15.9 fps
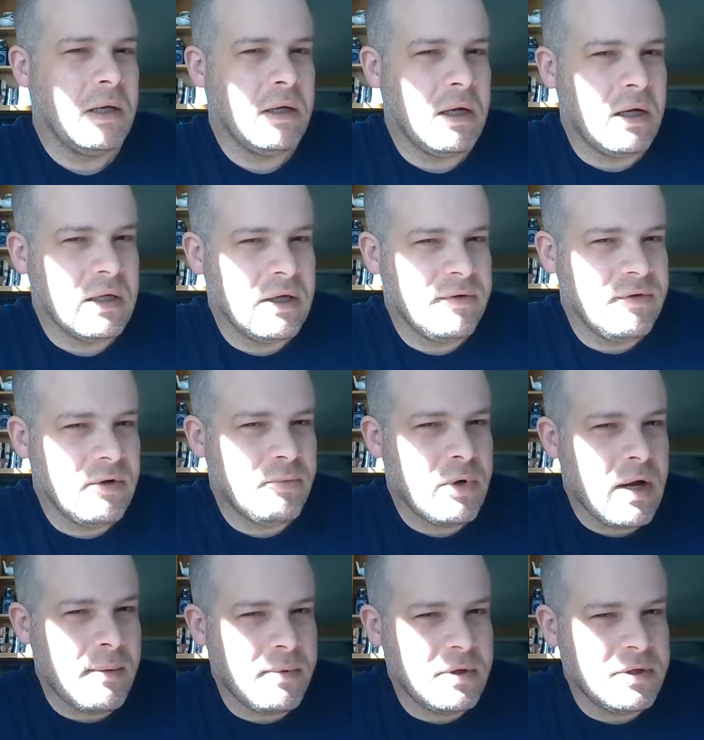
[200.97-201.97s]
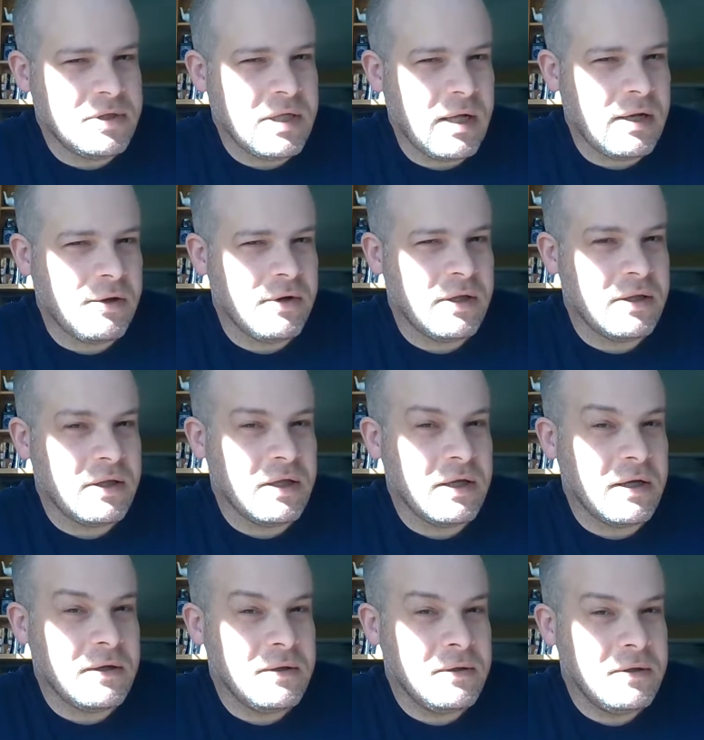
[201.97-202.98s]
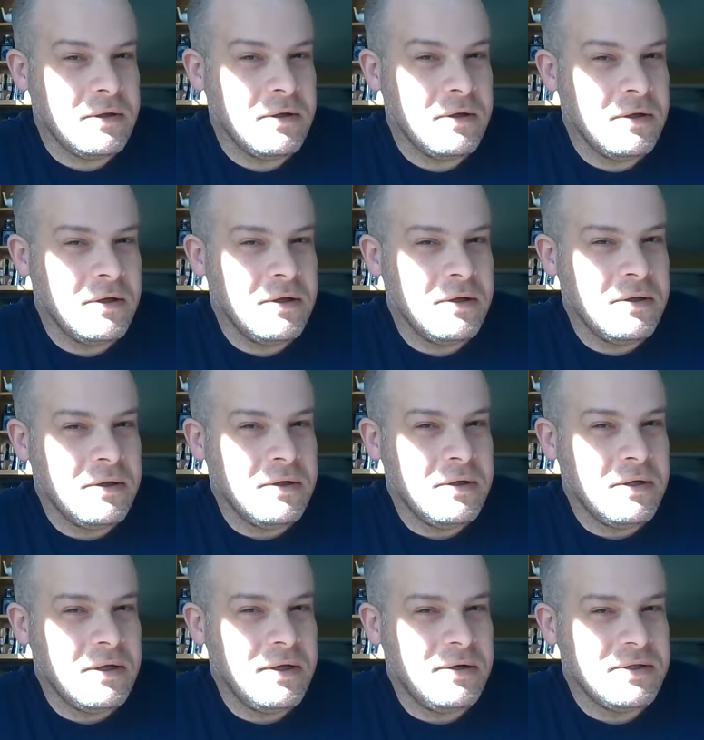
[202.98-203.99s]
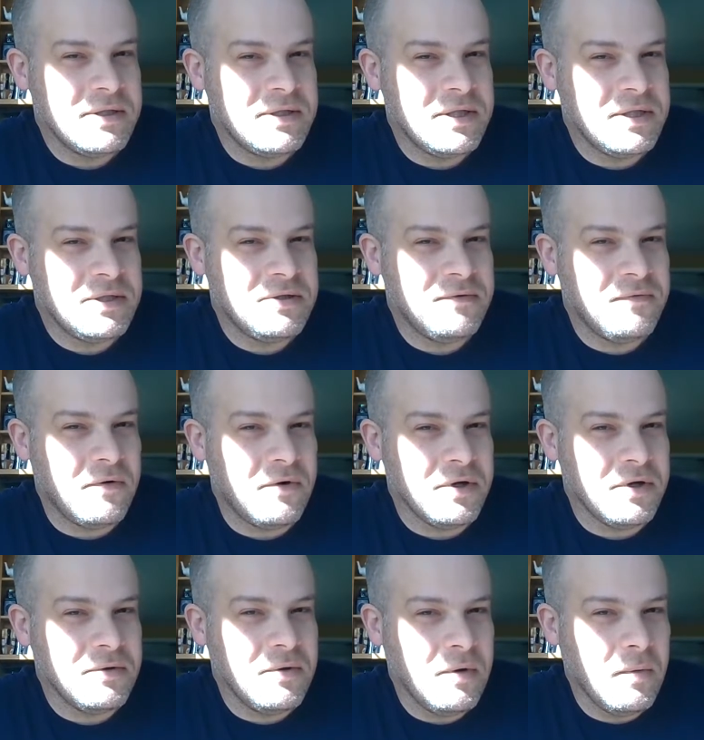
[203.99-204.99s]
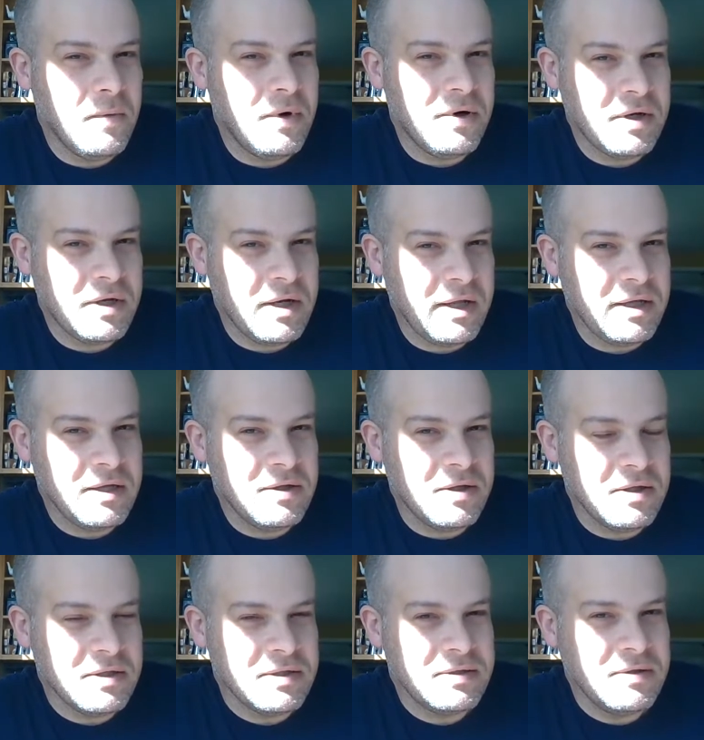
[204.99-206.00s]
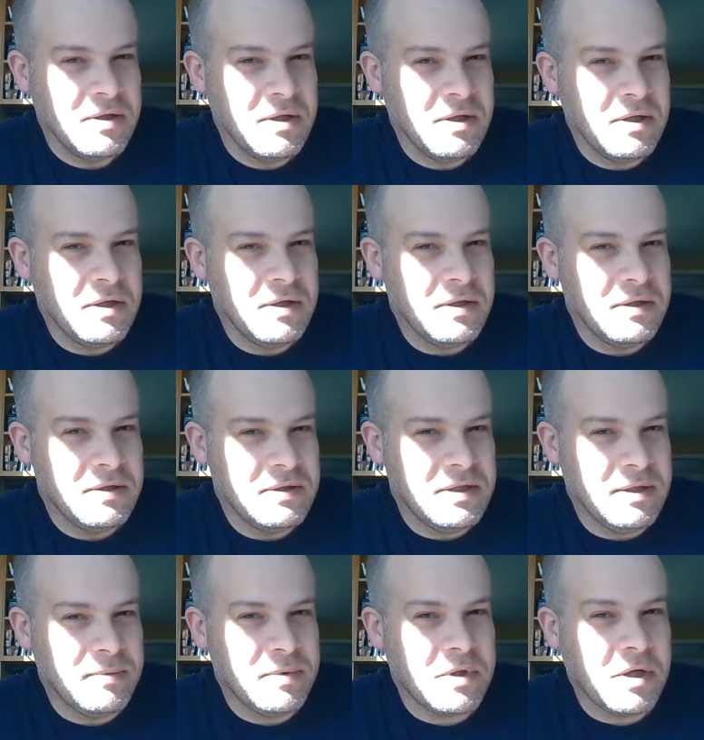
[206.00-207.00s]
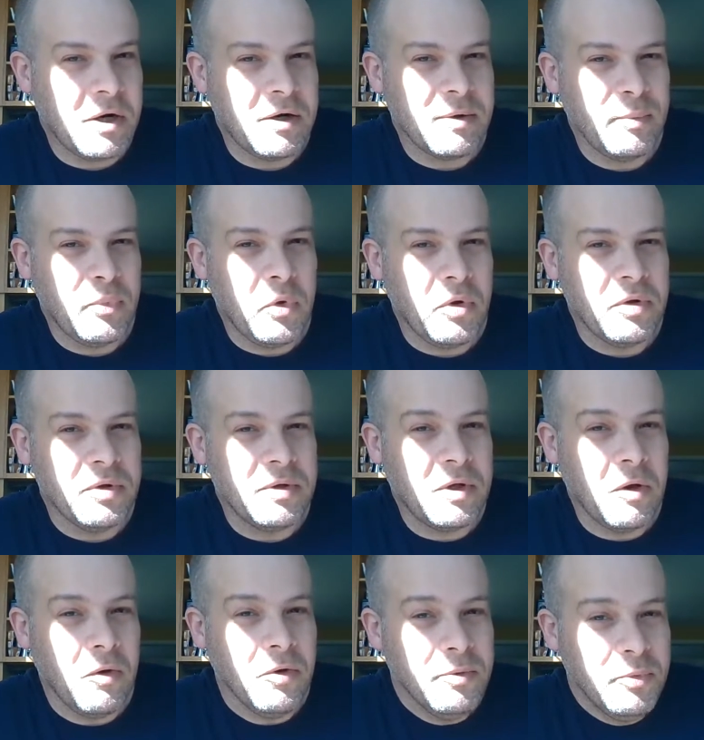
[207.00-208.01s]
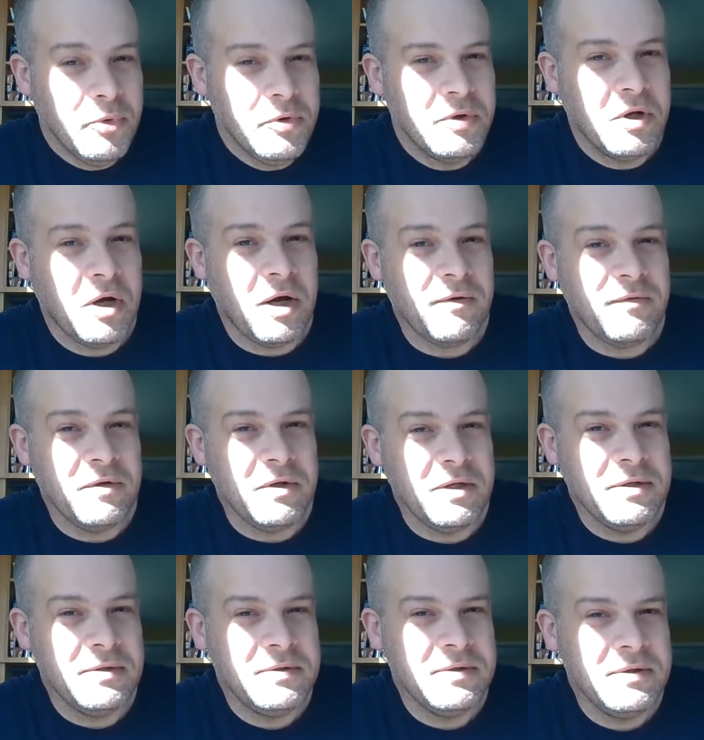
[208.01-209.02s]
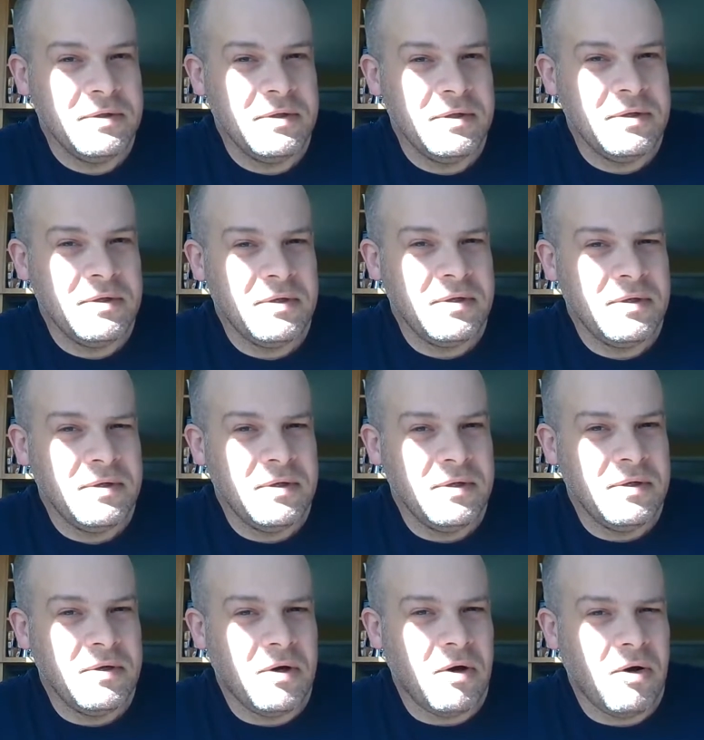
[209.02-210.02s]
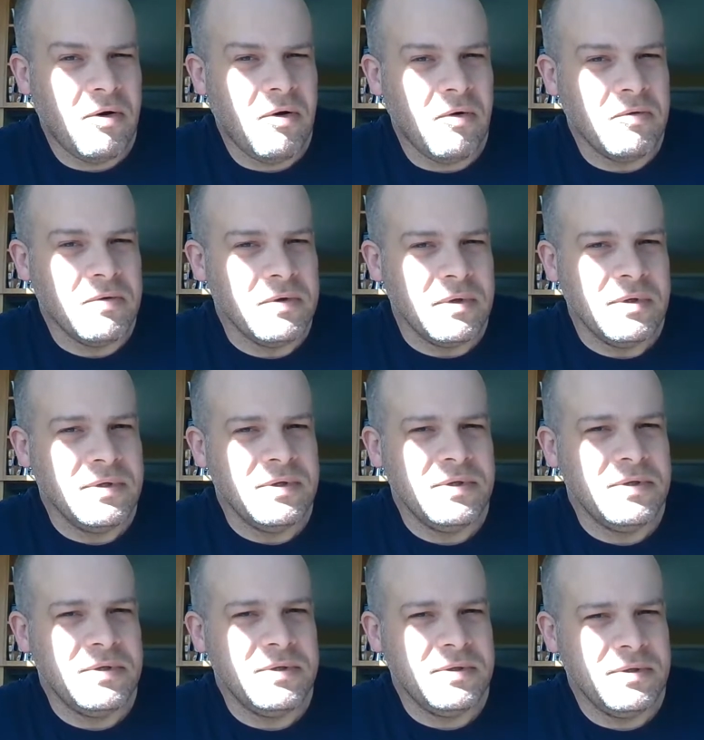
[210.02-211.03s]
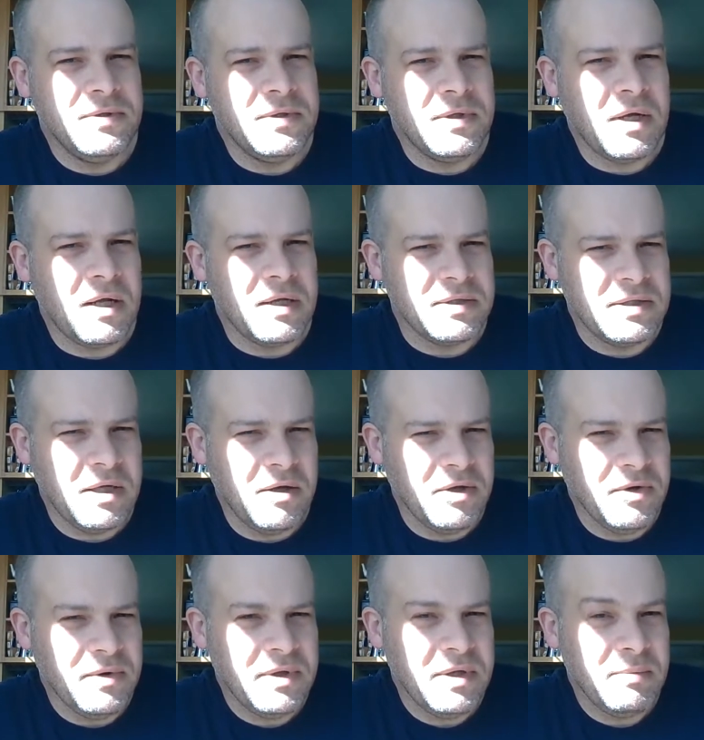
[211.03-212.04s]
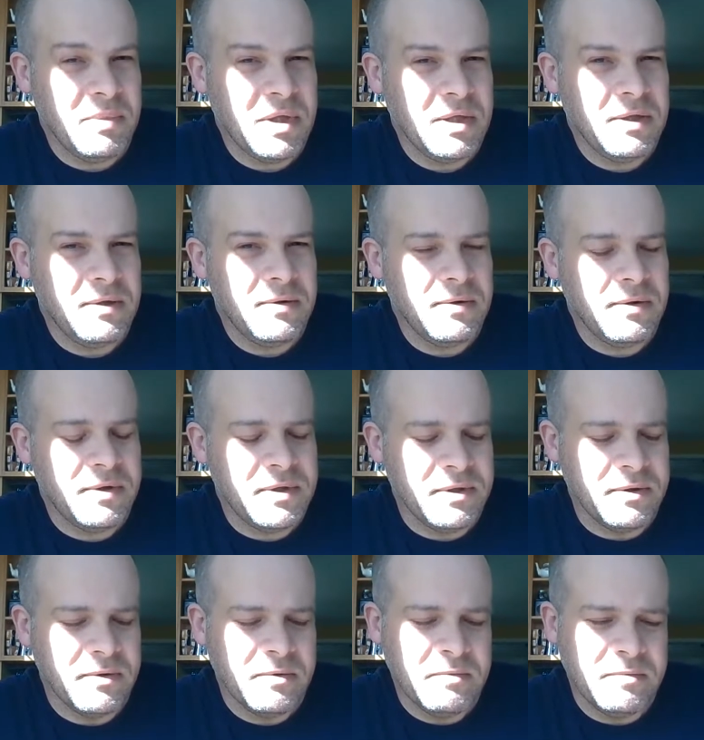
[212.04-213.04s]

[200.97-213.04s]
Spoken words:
I'll give you a proper shout out at the end. There's a teaser for you. Where can I get this deep, dark, bold, cold brew coffee? Oh, I'll tell you in a minute or two.